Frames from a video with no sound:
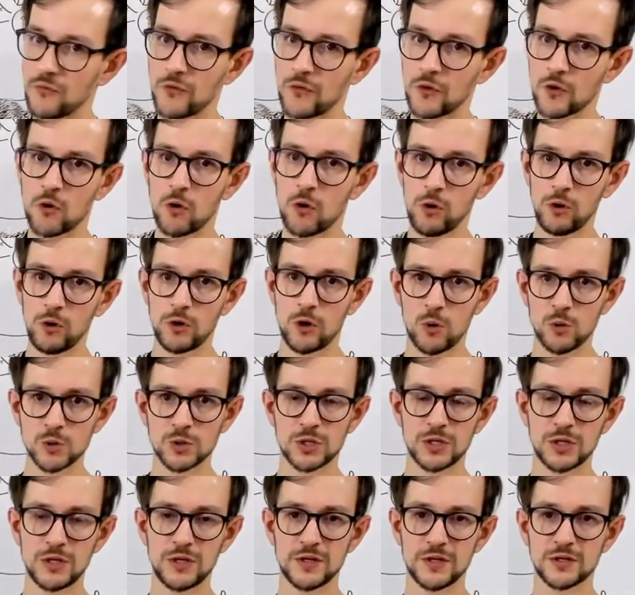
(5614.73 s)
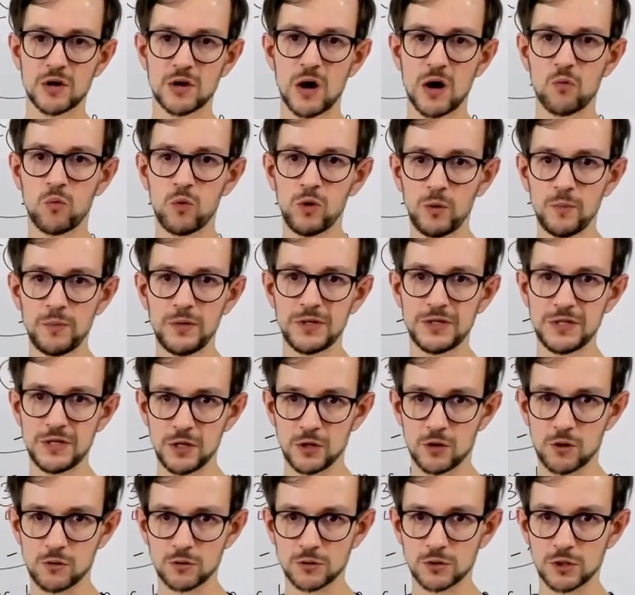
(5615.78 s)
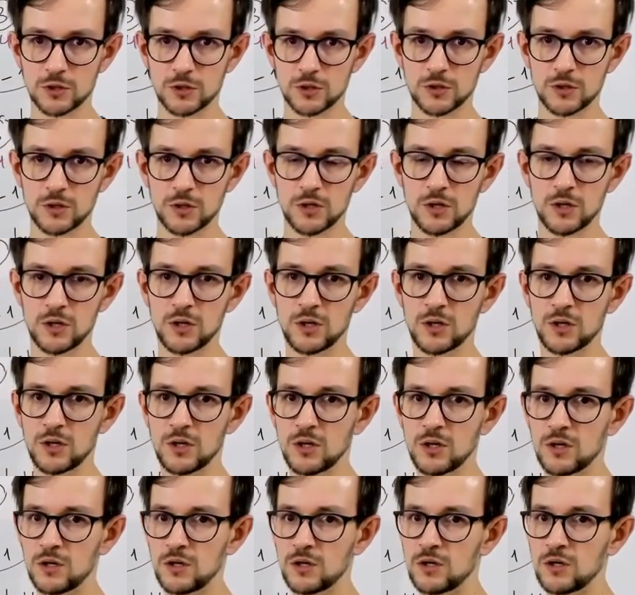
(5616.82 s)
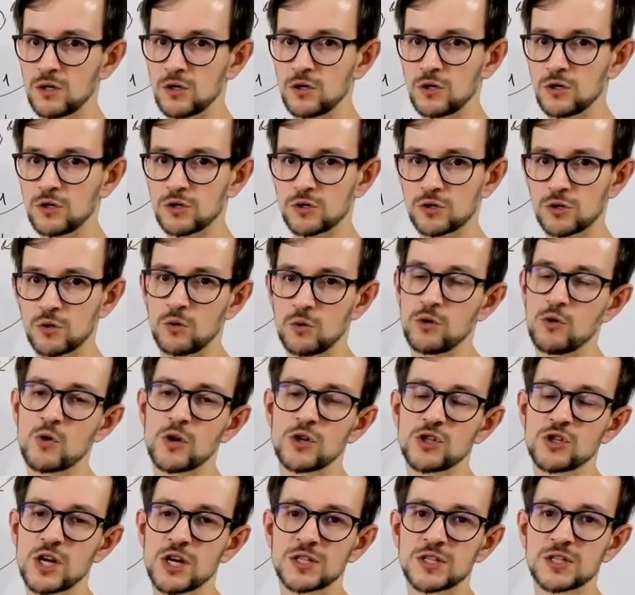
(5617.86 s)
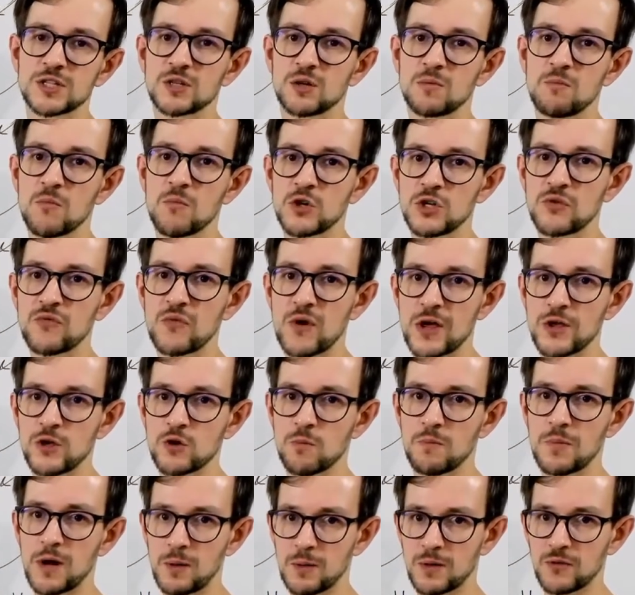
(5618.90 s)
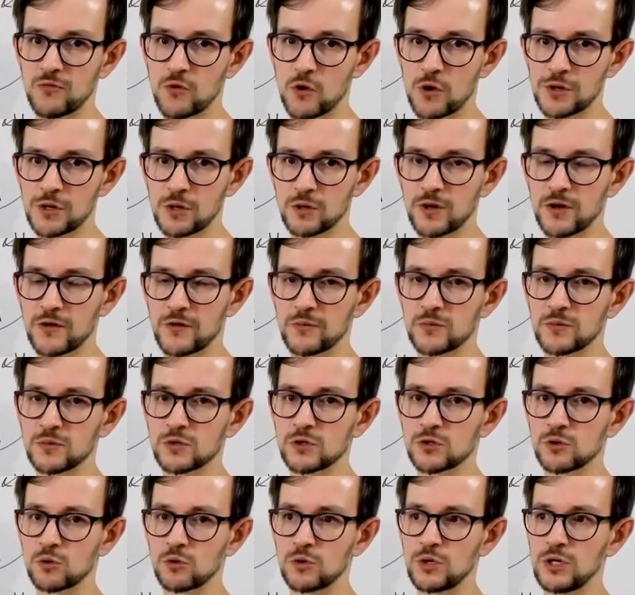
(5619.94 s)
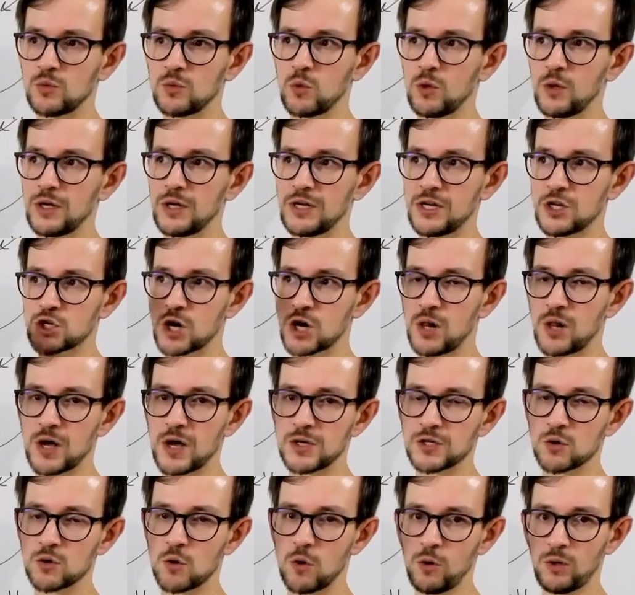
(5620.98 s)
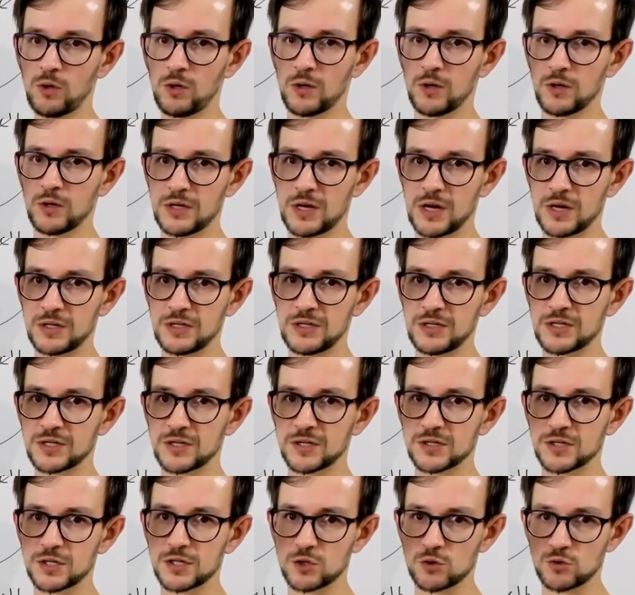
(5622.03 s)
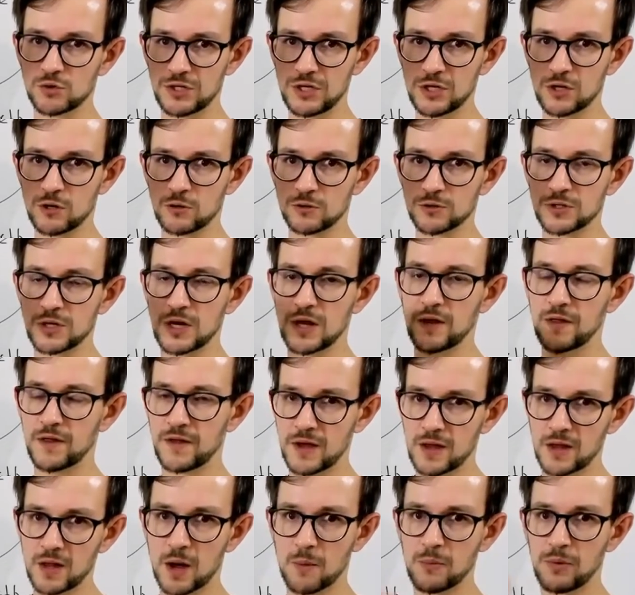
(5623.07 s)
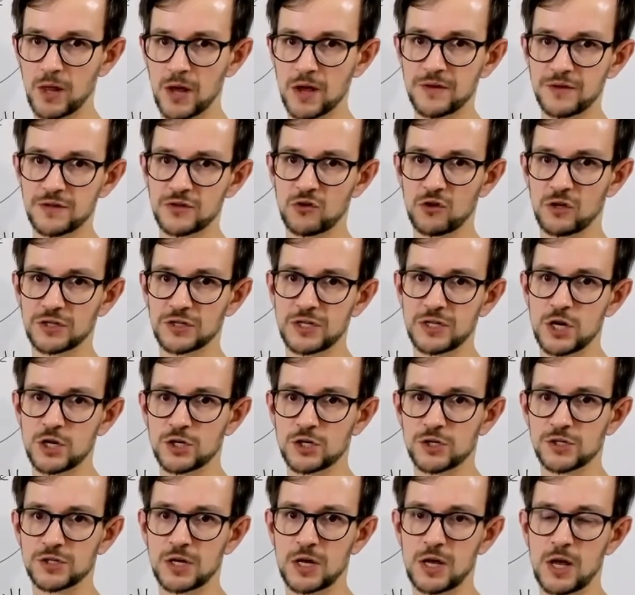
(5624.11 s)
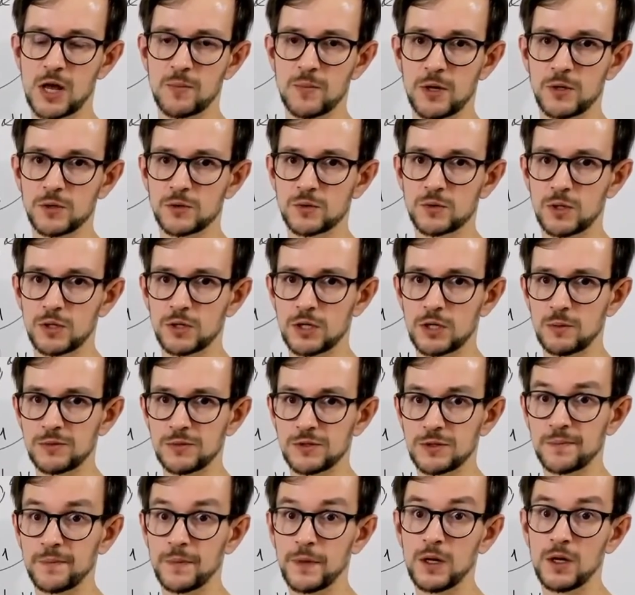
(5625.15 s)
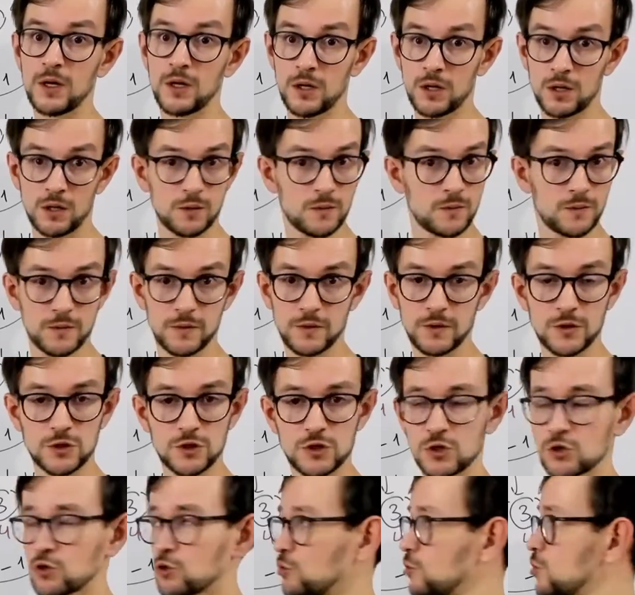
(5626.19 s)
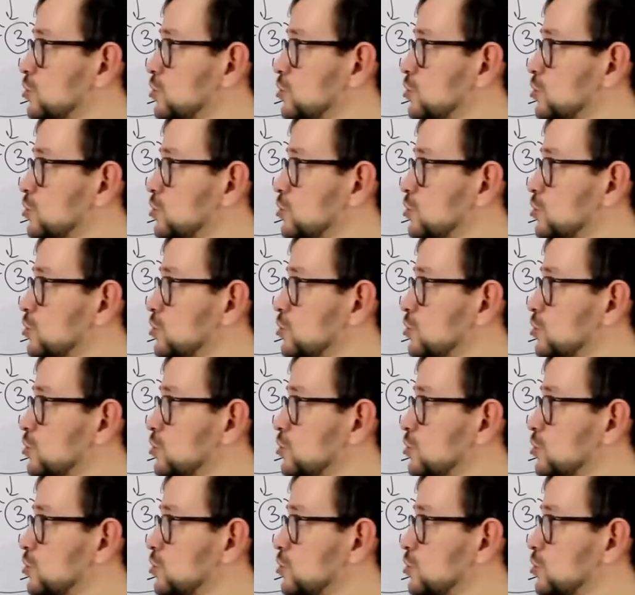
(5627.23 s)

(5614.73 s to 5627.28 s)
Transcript: for all nodes in this graph will be zeros. So you can just modify your Bellman-Ford algorithm, so it will initialize all distances to zeros and then apply these relaxations n-1 times. It's just so